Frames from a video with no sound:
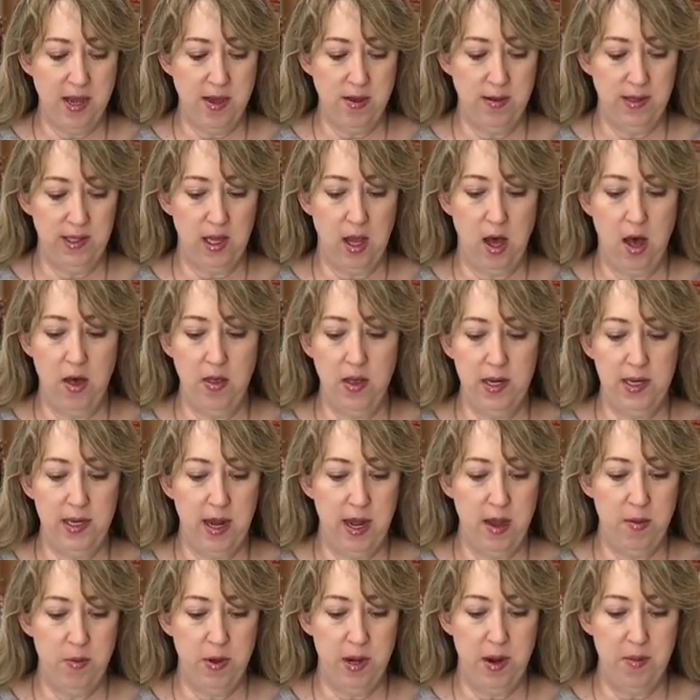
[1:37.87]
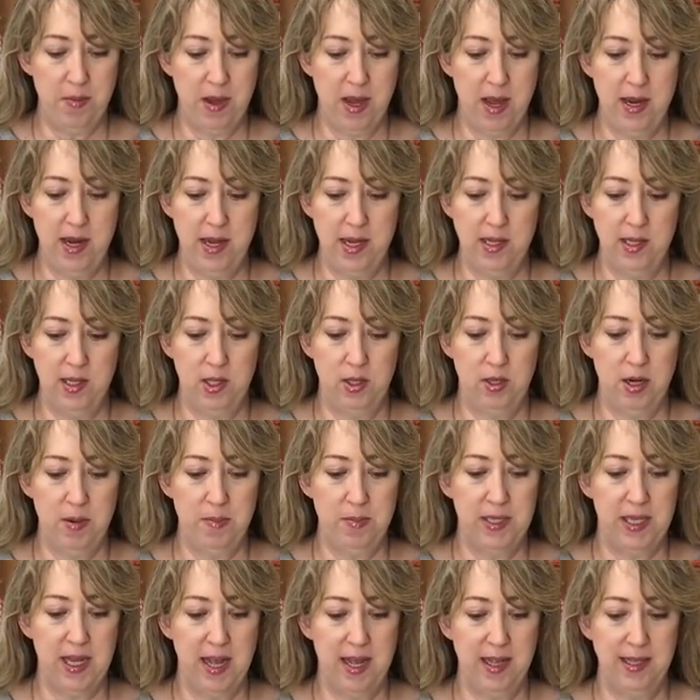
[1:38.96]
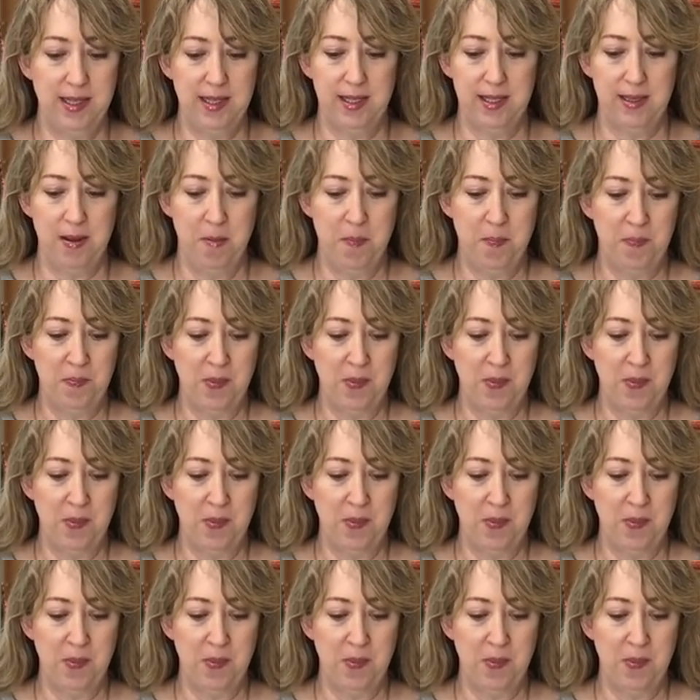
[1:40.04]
use all the time when I'm cutting strip sets.